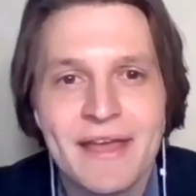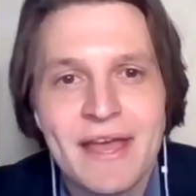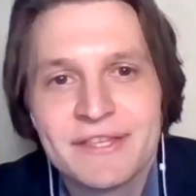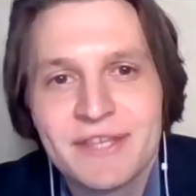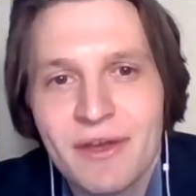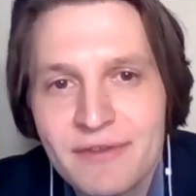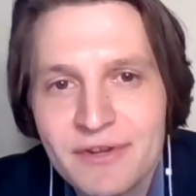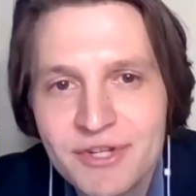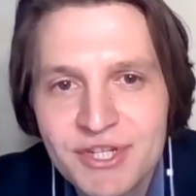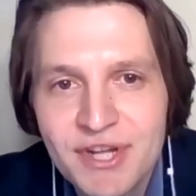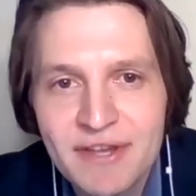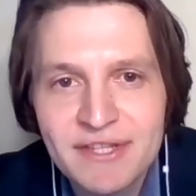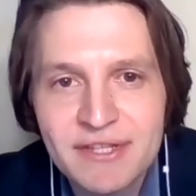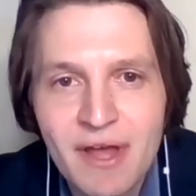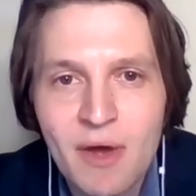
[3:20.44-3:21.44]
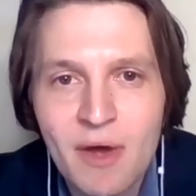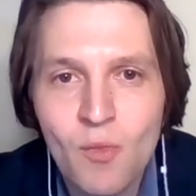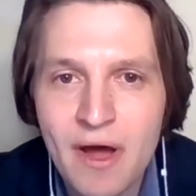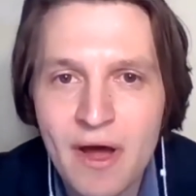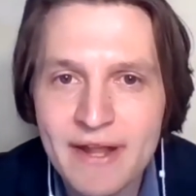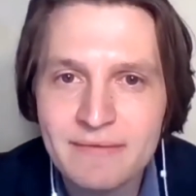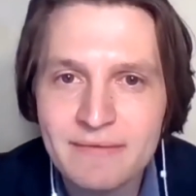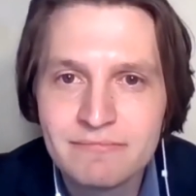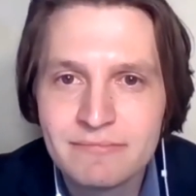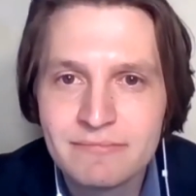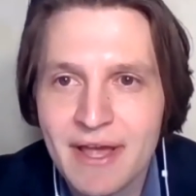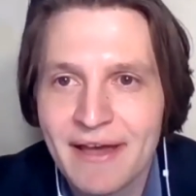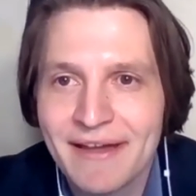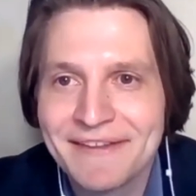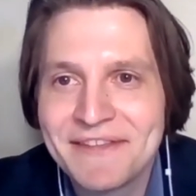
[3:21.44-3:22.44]
So, there's just not one
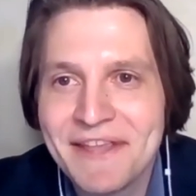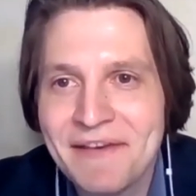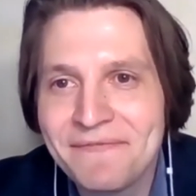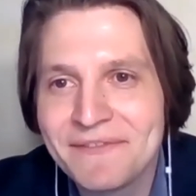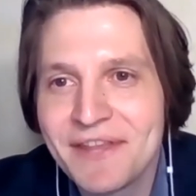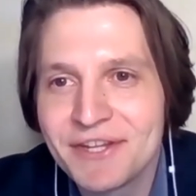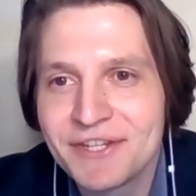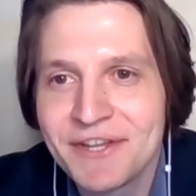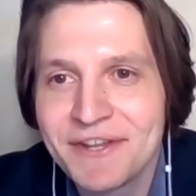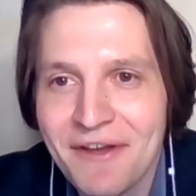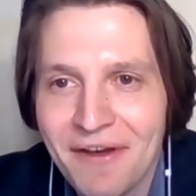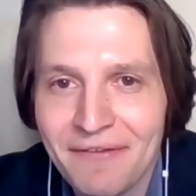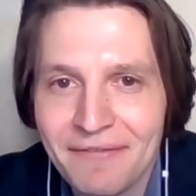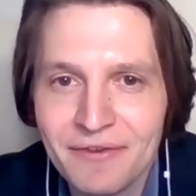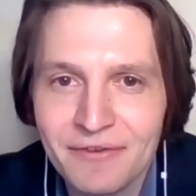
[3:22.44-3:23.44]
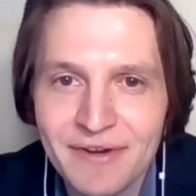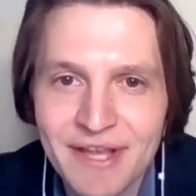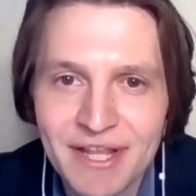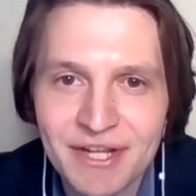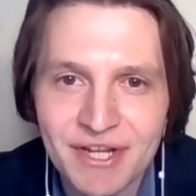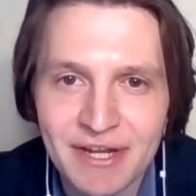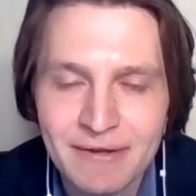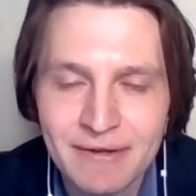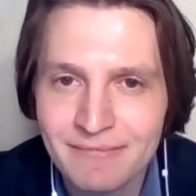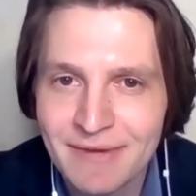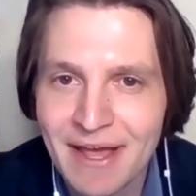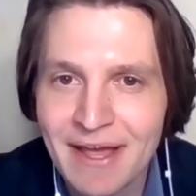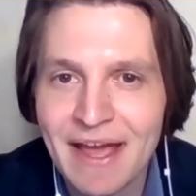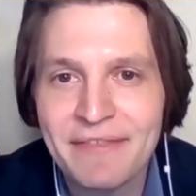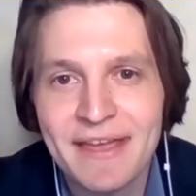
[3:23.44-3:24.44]
uh, definition of the region.
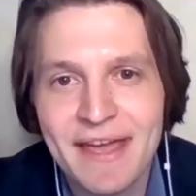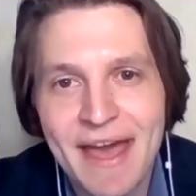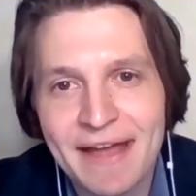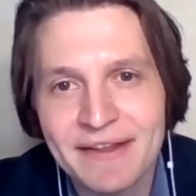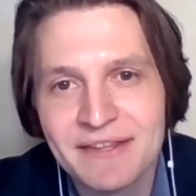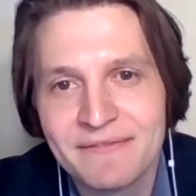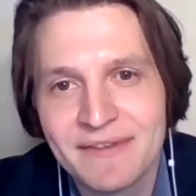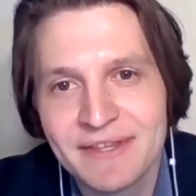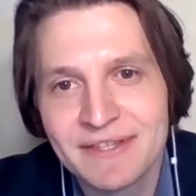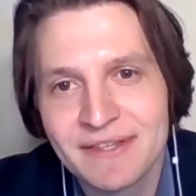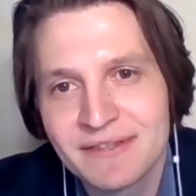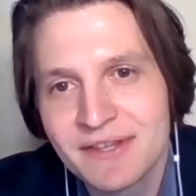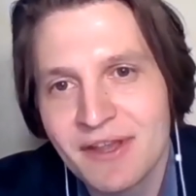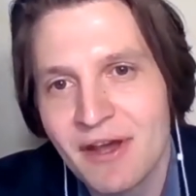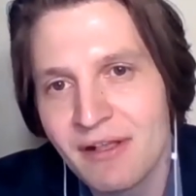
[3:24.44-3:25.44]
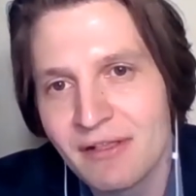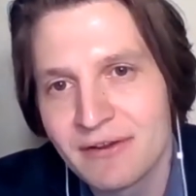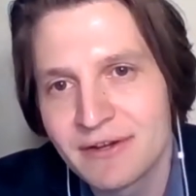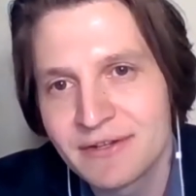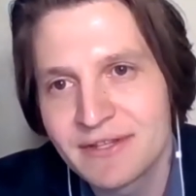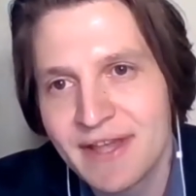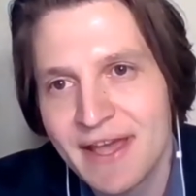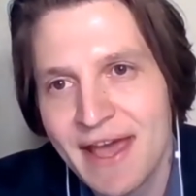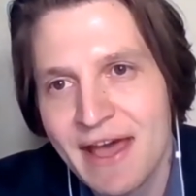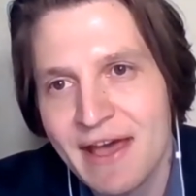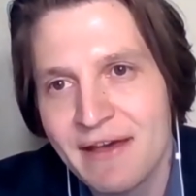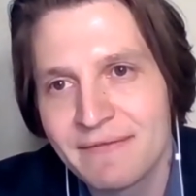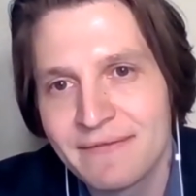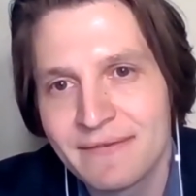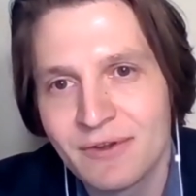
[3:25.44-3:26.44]
Uh, I think activists and scholars
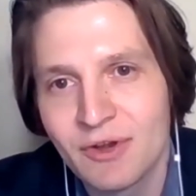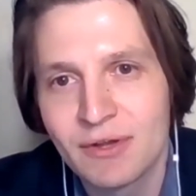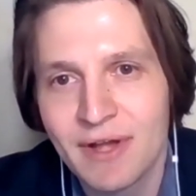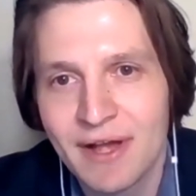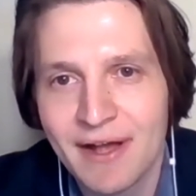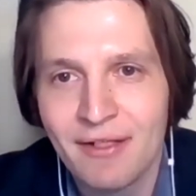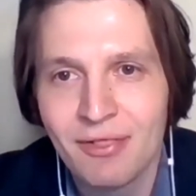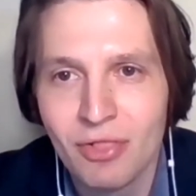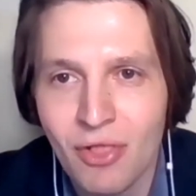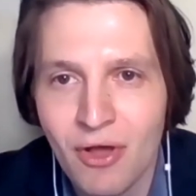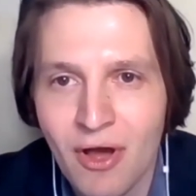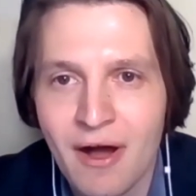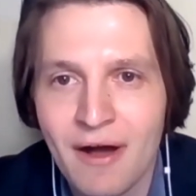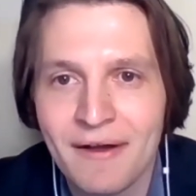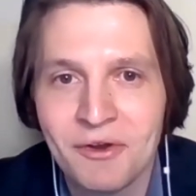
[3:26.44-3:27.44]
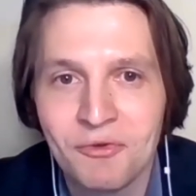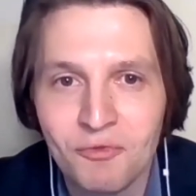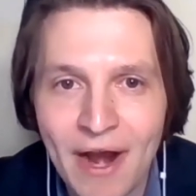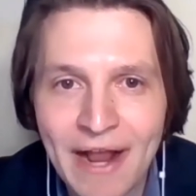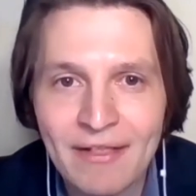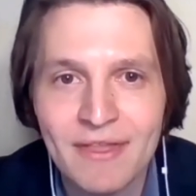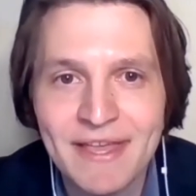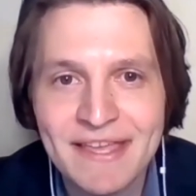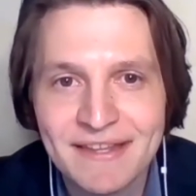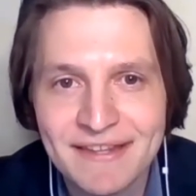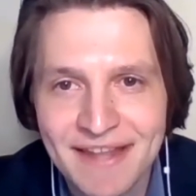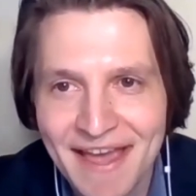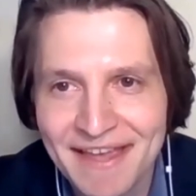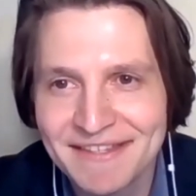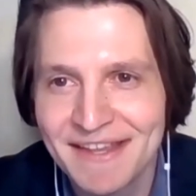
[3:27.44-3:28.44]
have uh, long rightly
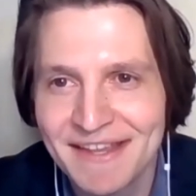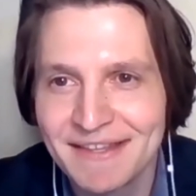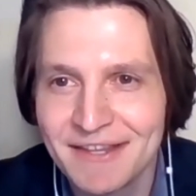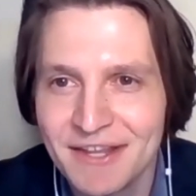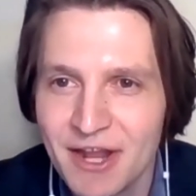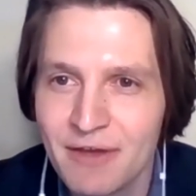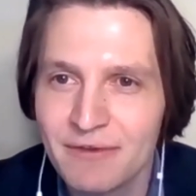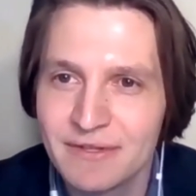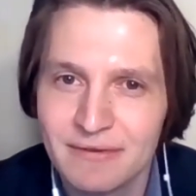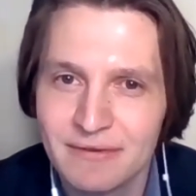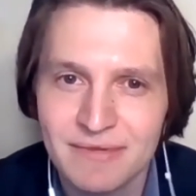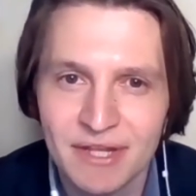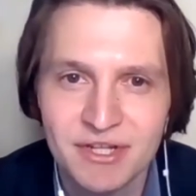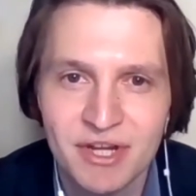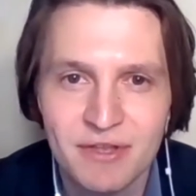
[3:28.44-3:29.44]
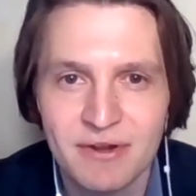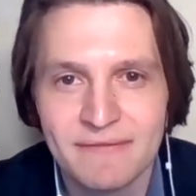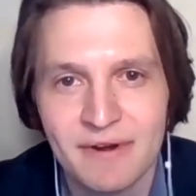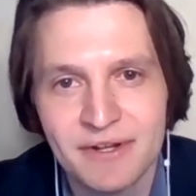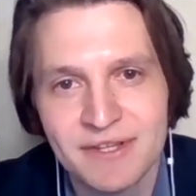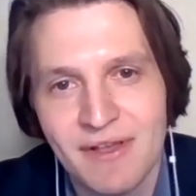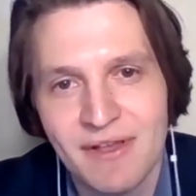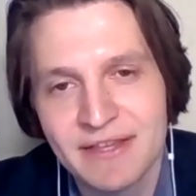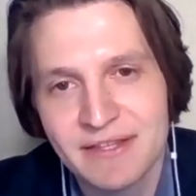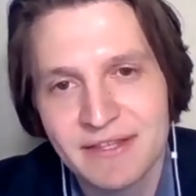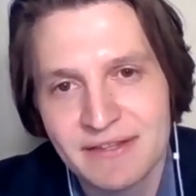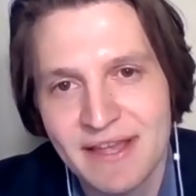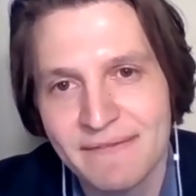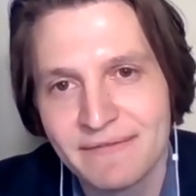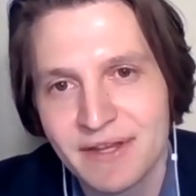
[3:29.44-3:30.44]
contested, you know, such a
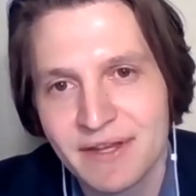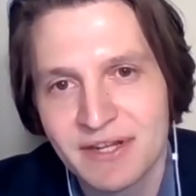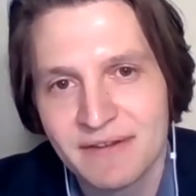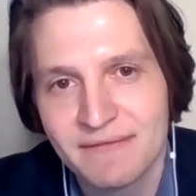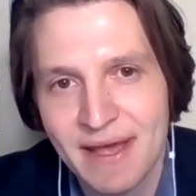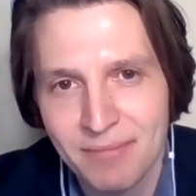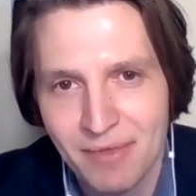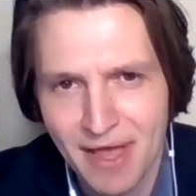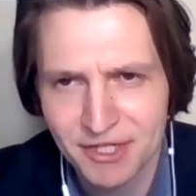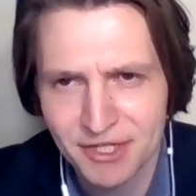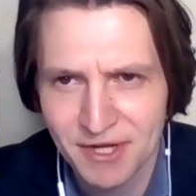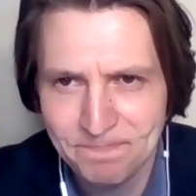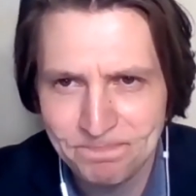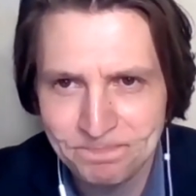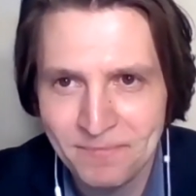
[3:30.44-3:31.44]
universalizing definition of Appalachia.